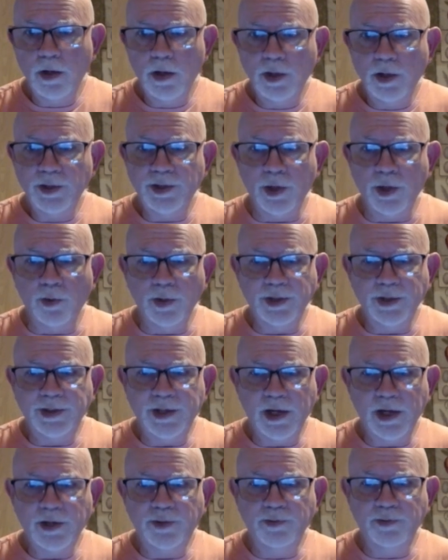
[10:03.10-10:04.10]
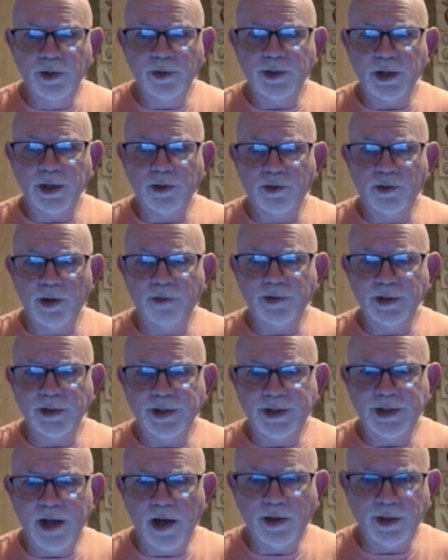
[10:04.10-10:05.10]
So with 6 music-driven
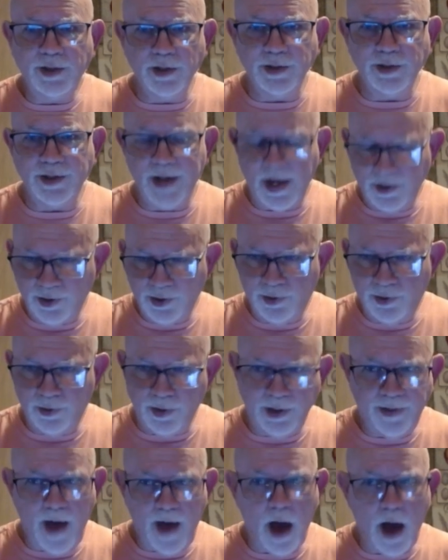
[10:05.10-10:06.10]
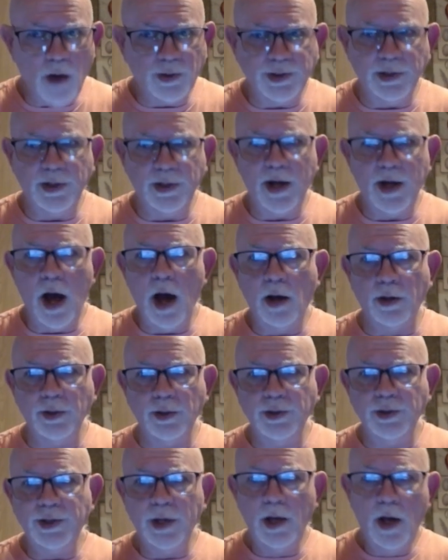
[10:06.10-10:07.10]
stations, that's $3,000
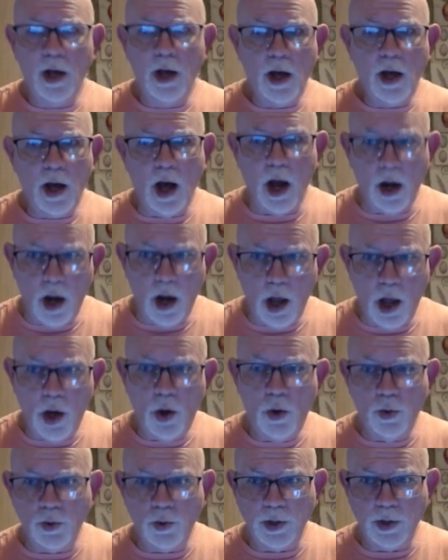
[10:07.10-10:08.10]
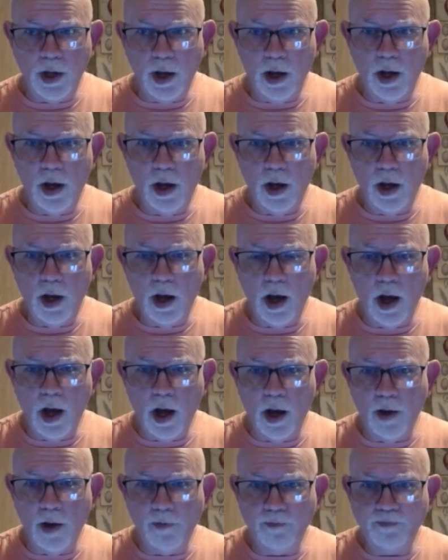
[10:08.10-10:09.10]
alone
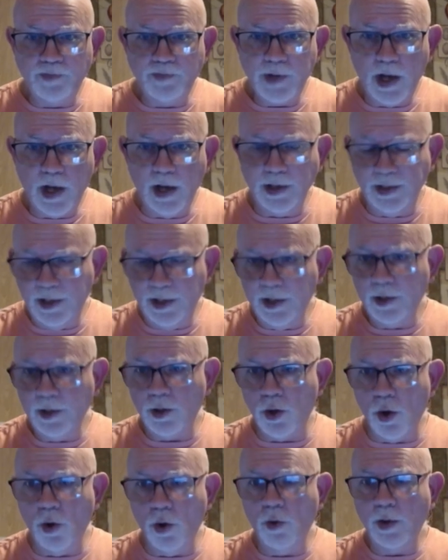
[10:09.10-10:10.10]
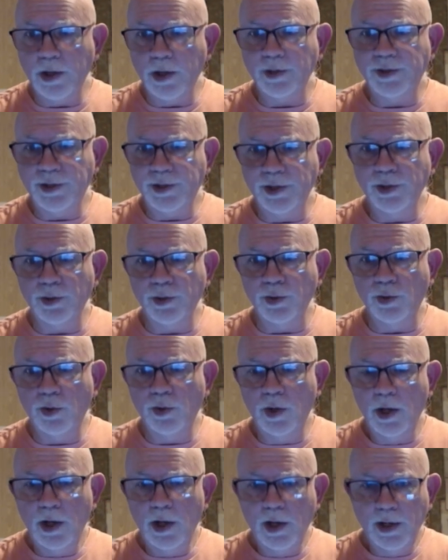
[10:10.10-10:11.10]
a year going to
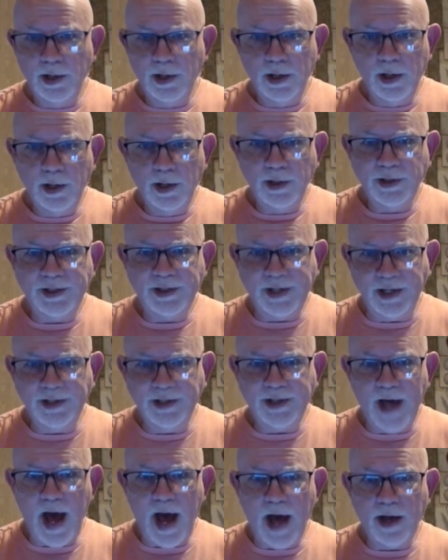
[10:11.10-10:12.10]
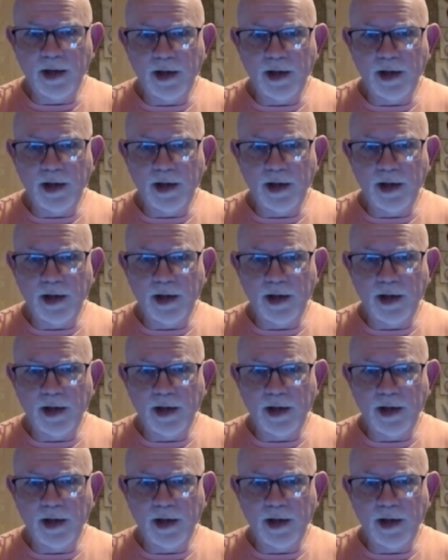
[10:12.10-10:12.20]
CSAC,